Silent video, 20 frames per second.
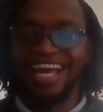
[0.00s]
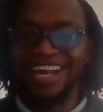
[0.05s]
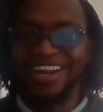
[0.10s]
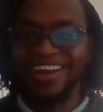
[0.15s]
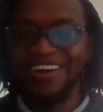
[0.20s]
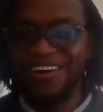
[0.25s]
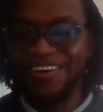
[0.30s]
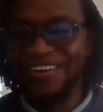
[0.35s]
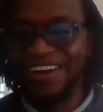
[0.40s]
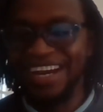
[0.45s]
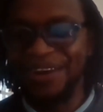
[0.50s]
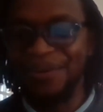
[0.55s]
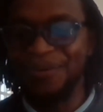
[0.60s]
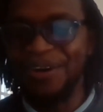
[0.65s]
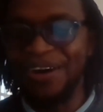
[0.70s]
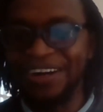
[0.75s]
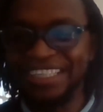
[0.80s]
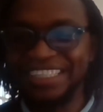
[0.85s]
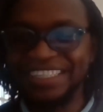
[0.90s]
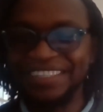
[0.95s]
Hello and
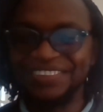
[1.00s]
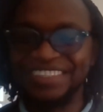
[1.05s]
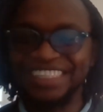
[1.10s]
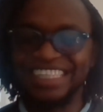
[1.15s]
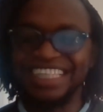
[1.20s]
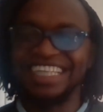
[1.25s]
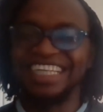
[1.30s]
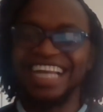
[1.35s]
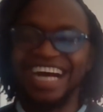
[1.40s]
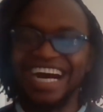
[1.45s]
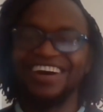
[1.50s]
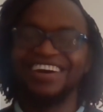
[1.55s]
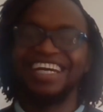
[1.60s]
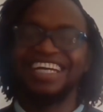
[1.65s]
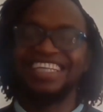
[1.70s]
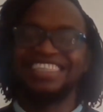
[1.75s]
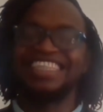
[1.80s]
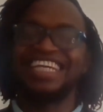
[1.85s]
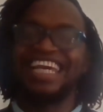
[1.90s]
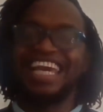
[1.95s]
welcome to the
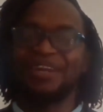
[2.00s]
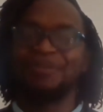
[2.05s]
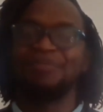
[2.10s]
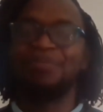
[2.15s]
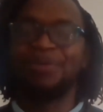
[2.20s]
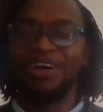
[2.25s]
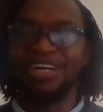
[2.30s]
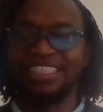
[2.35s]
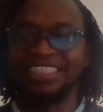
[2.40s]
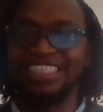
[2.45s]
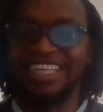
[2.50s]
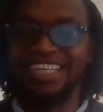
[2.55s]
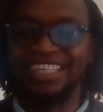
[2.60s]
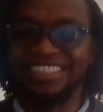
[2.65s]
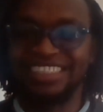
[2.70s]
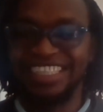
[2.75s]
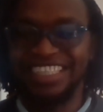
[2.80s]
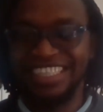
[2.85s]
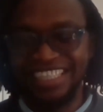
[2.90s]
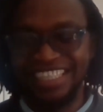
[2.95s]
Now Educated
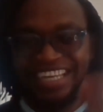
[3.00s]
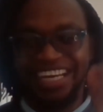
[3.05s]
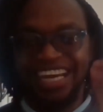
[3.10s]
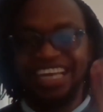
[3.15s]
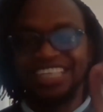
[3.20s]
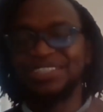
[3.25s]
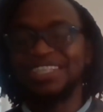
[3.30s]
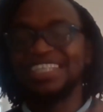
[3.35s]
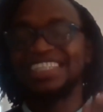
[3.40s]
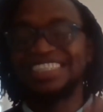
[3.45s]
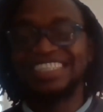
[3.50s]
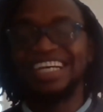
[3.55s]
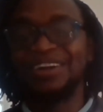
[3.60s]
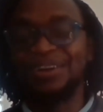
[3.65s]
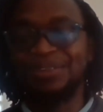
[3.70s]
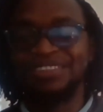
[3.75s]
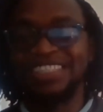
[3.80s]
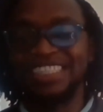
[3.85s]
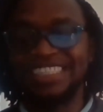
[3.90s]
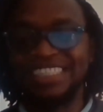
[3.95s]
podcast. I just want to
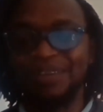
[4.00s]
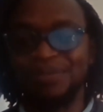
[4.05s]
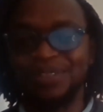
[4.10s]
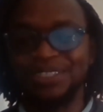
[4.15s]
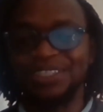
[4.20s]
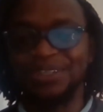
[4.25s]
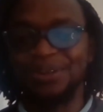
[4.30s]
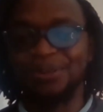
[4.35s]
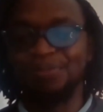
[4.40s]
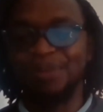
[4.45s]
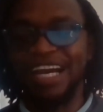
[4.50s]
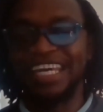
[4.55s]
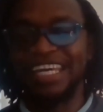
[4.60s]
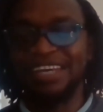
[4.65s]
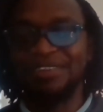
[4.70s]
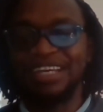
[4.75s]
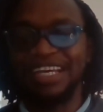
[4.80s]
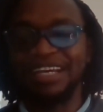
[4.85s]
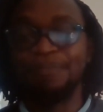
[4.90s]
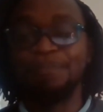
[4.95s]
start off this episode by
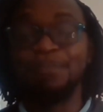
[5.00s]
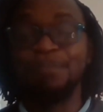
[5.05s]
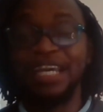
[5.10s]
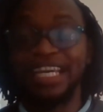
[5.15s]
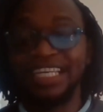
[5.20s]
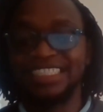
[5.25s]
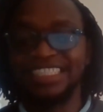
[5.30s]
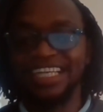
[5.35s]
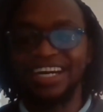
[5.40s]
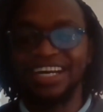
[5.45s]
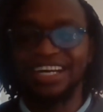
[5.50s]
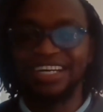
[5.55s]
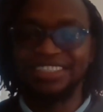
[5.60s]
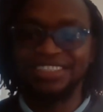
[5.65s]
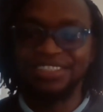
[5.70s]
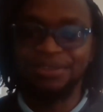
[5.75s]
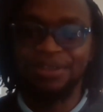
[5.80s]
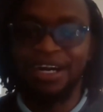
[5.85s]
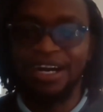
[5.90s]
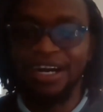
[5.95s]
giving a big shout
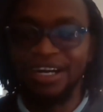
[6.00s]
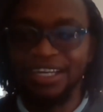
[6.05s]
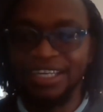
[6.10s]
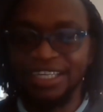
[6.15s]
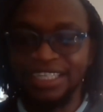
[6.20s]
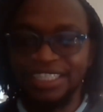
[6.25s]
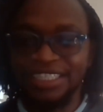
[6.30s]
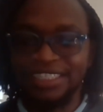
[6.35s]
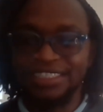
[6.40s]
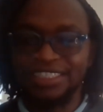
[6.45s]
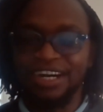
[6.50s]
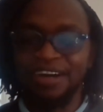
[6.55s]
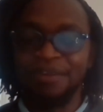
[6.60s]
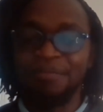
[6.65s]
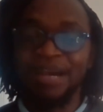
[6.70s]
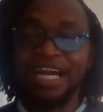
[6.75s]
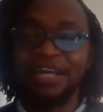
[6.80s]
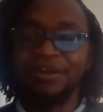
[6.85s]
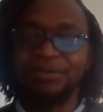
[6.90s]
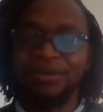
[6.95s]
out to
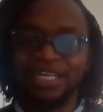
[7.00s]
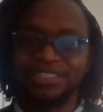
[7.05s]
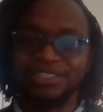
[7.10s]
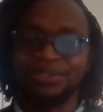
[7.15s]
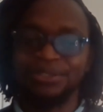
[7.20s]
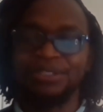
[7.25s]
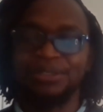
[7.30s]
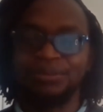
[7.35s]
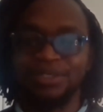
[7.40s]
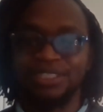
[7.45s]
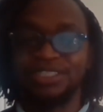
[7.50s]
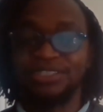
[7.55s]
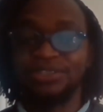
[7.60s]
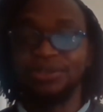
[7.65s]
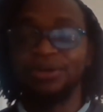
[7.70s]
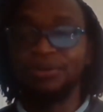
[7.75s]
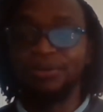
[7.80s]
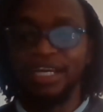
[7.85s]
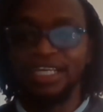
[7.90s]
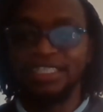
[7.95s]
our man Russell. It was
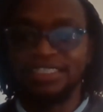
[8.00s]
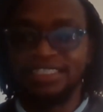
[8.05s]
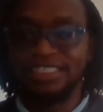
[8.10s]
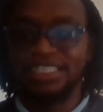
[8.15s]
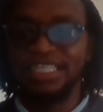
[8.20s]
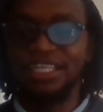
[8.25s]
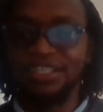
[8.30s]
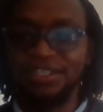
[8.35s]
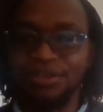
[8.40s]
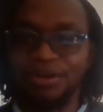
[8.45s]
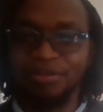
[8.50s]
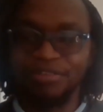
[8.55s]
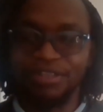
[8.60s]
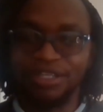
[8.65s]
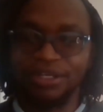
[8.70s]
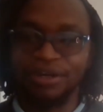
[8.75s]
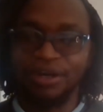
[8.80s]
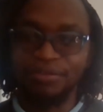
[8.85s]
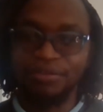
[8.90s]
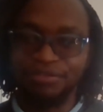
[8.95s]
so great seeing you over
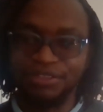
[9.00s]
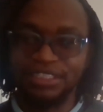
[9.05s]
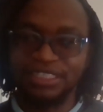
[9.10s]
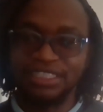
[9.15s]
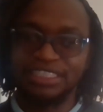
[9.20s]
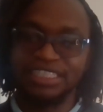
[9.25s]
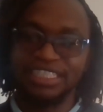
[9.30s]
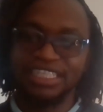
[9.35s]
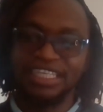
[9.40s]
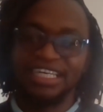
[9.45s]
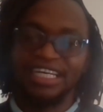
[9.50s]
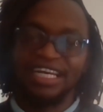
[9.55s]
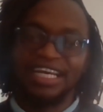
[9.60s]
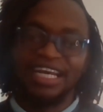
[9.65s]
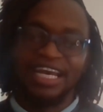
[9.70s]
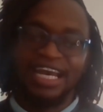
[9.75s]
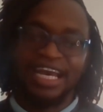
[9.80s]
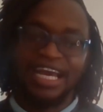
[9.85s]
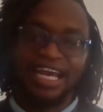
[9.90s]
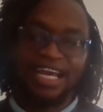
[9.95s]
the conference,
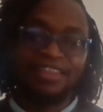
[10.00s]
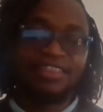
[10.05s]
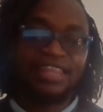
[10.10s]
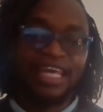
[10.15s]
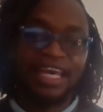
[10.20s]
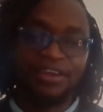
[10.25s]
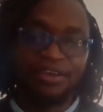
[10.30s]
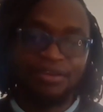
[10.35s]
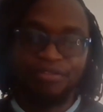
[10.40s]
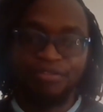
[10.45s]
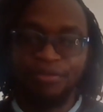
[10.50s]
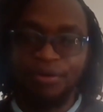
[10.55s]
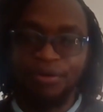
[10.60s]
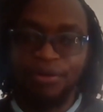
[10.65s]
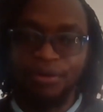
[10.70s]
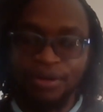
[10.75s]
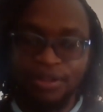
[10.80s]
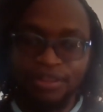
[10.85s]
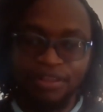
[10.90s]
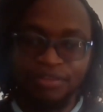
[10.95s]
and thank you
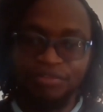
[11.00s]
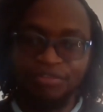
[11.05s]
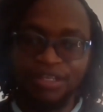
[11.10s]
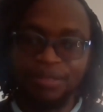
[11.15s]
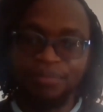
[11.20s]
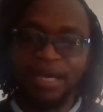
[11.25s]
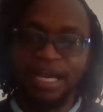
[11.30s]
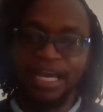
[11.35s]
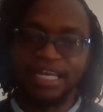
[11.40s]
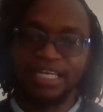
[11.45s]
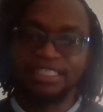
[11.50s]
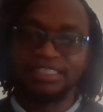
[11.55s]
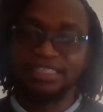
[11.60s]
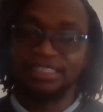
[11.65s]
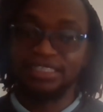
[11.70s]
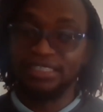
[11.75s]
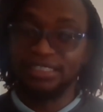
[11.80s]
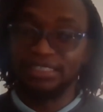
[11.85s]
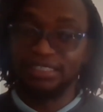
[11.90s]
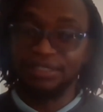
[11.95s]
for the feedback and
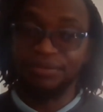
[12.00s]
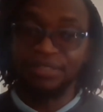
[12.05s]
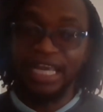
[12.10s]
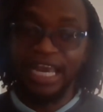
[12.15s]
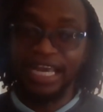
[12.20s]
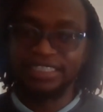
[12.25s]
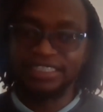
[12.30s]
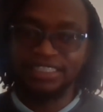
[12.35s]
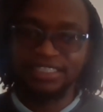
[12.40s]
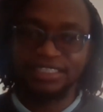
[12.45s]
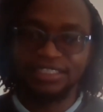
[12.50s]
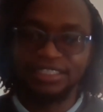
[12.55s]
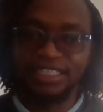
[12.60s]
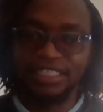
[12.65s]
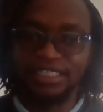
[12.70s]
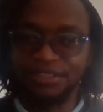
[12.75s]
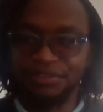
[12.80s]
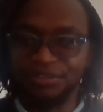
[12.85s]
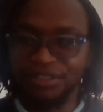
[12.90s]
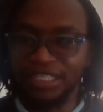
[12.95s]
just the reaction to
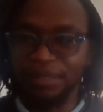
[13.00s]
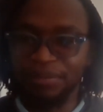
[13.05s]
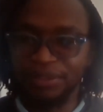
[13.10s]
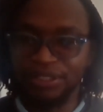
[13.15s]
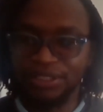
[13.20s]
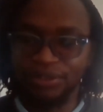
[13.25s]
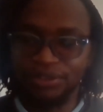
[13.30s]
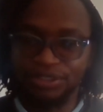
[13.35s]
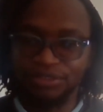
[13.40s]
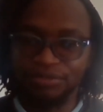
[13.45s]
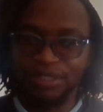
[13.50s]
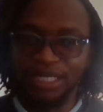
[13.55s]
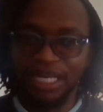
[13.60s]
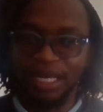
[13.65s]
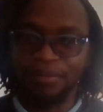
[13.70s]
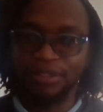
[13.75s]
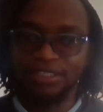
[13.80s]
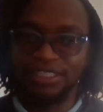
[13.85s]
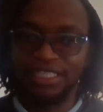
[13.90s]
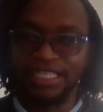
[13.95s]
the different episodes you've been
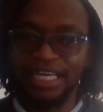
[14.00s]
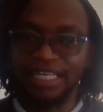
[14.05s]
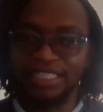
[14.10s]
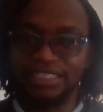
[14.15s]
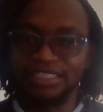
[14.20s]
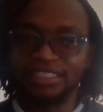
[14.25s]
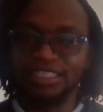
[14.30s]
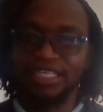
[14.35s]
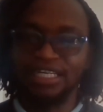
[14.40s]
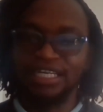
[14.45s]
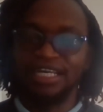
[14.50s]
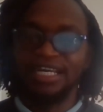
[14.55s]
able to catch.